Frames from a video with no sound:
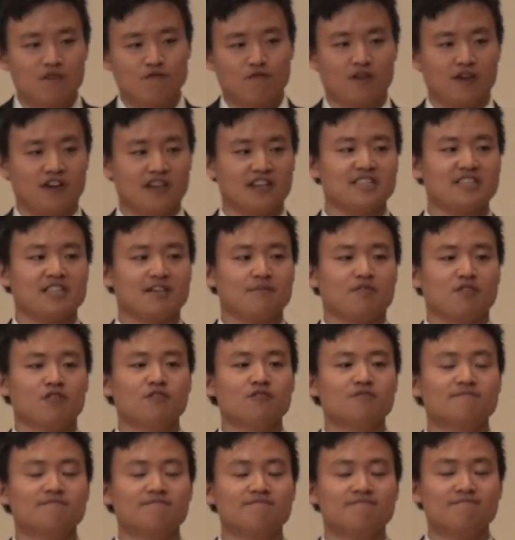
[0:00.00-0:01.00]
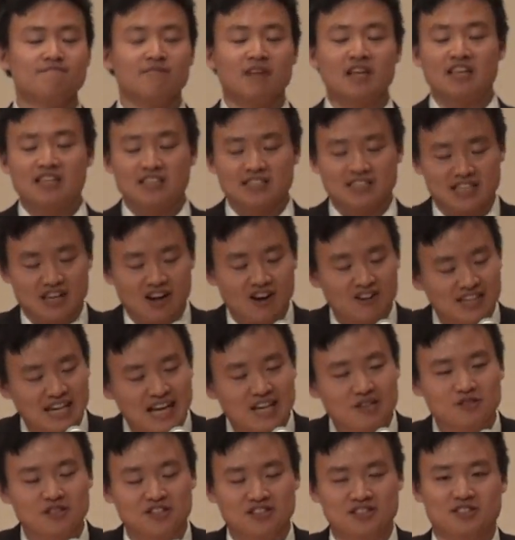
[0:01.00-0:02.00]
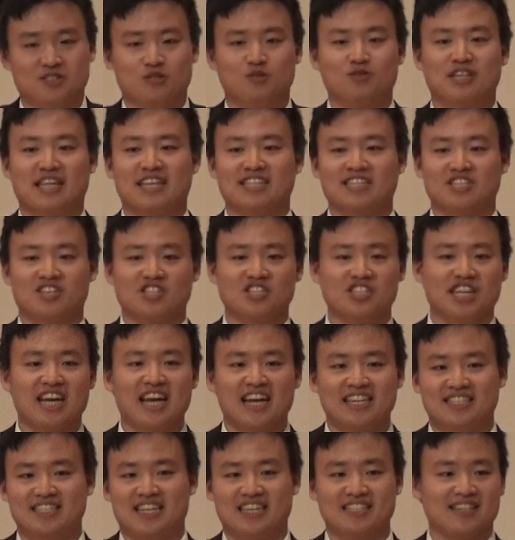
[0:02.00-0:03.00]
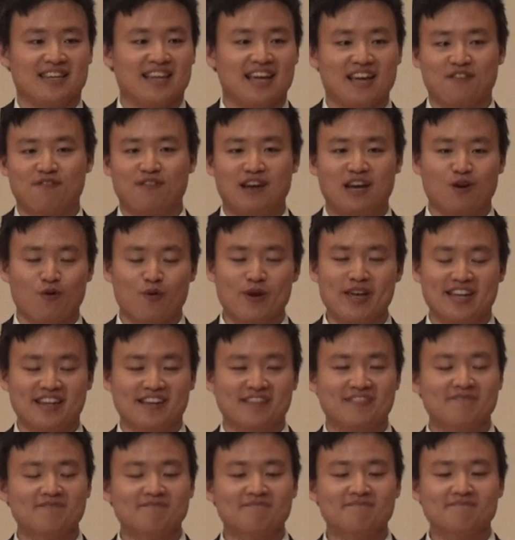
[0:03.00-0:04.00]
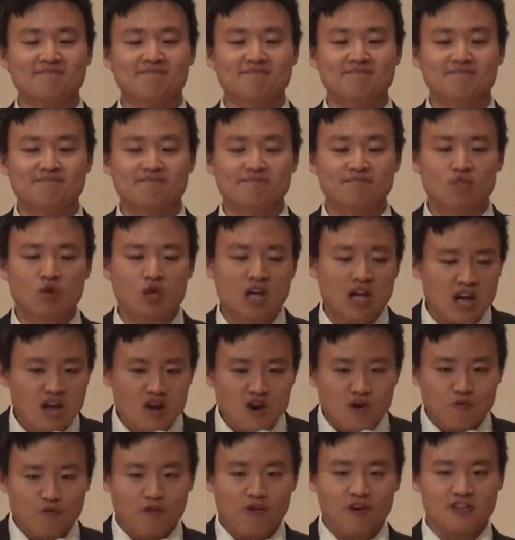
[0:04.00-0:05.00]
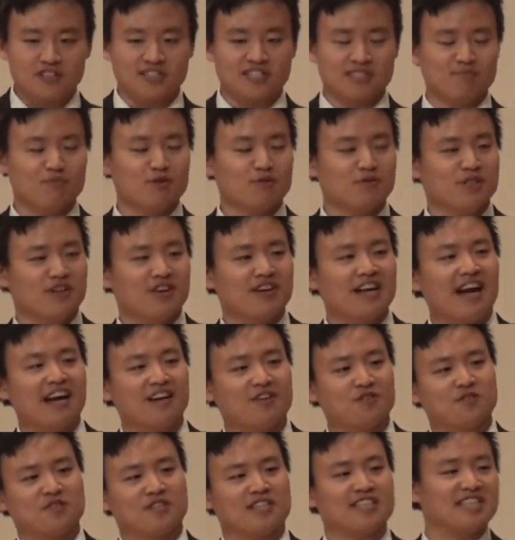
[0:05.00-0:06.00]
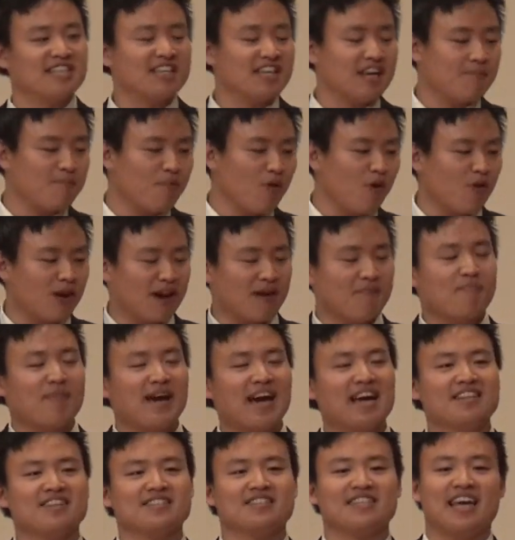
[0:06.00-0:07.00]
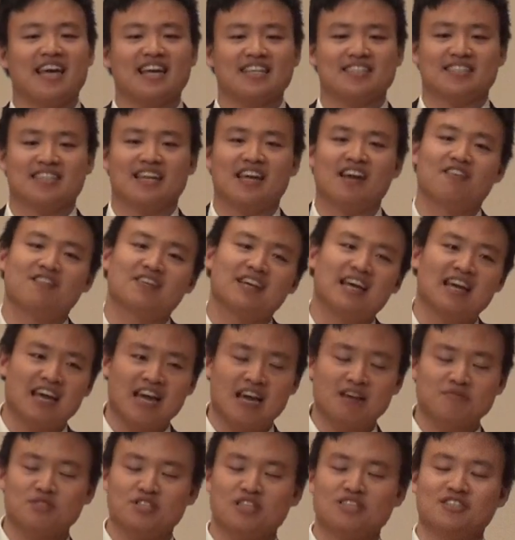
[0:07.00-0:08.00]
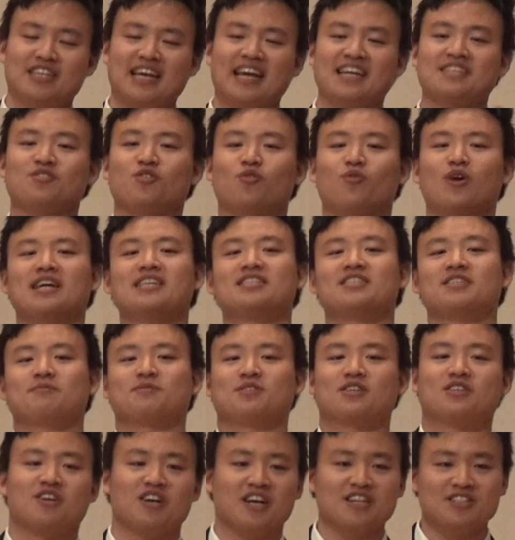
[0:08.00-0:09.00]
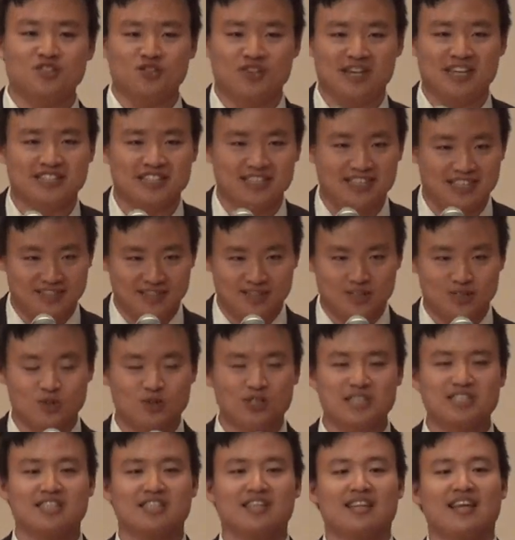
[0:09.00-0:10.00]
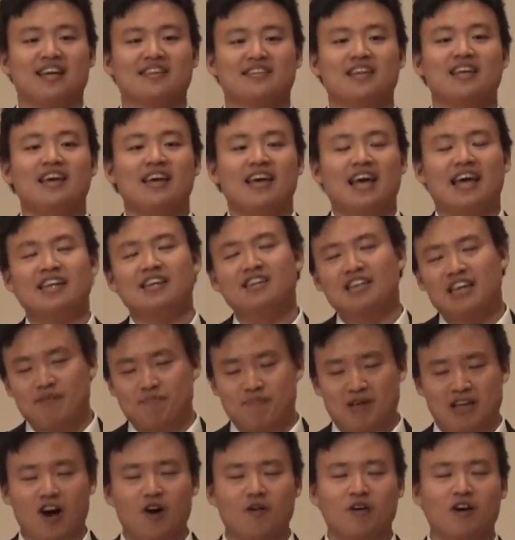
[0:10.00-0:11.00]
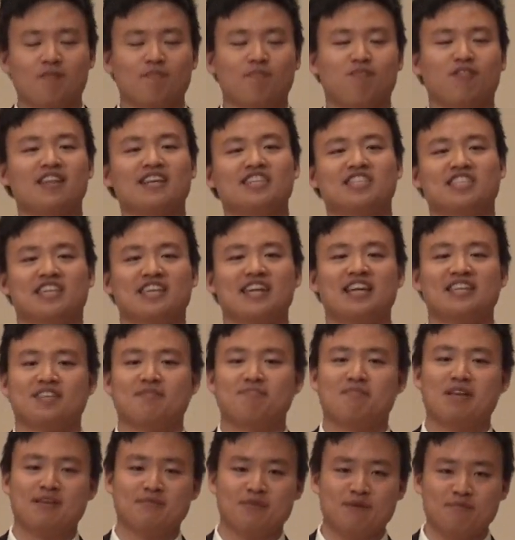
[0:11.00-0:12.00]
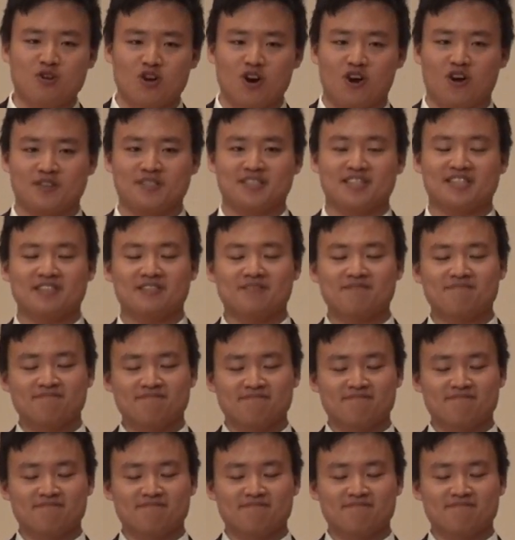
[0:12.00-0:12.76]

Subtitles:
For example, the accountants can suggest as like following. First, move the cargoes to Singapore and pay the tax there, and after that, write up the contract in the Switzerland, and it can be a completion at a minimum cost.